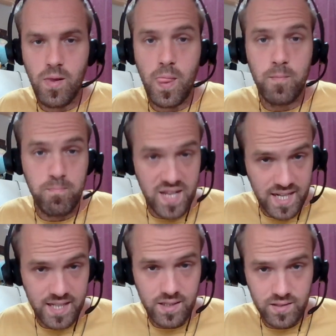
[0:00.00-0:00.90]

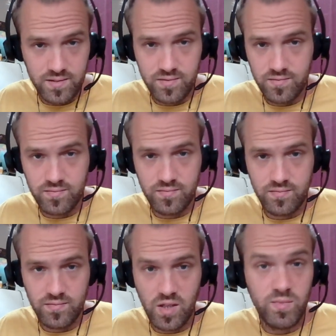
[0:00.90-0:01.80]
million
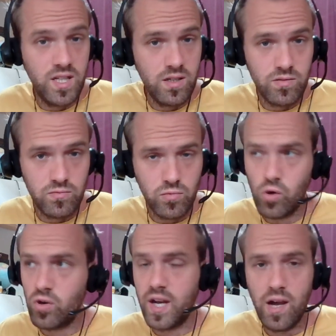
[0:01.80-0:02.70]
a minute
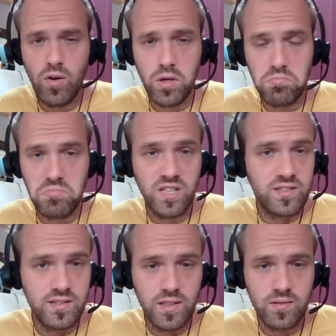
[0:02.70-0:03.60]
or an hour. Let's
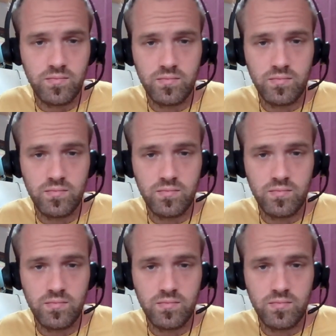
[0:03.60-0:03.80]
see.